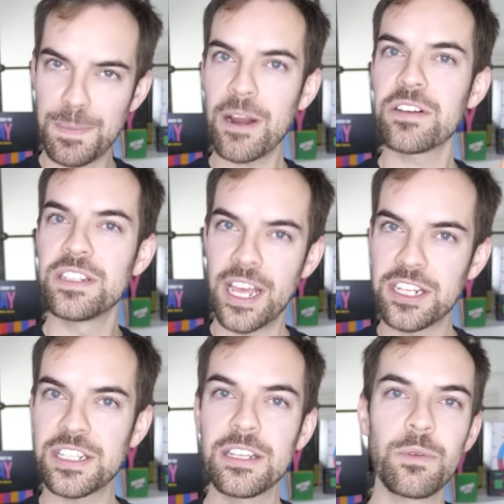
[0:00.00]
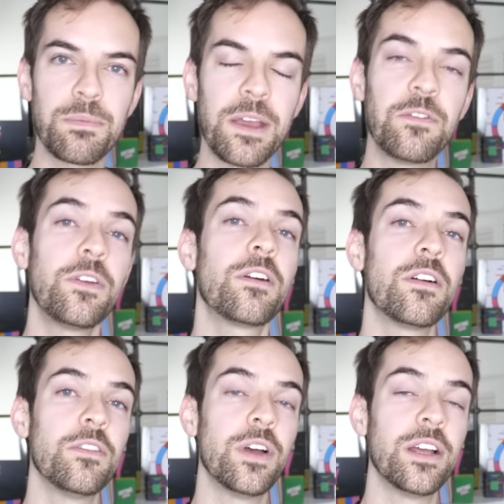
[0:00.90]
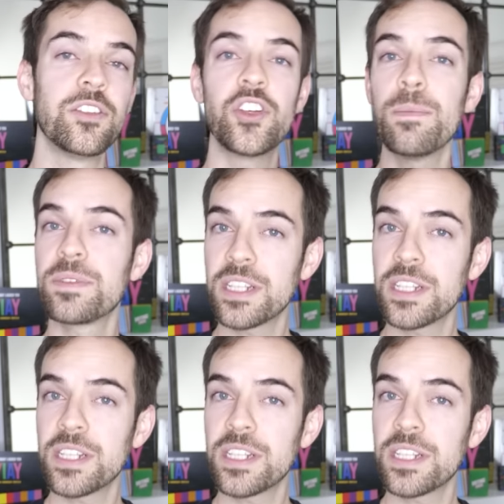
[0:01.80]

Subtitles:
pairs nicely with my fear of jump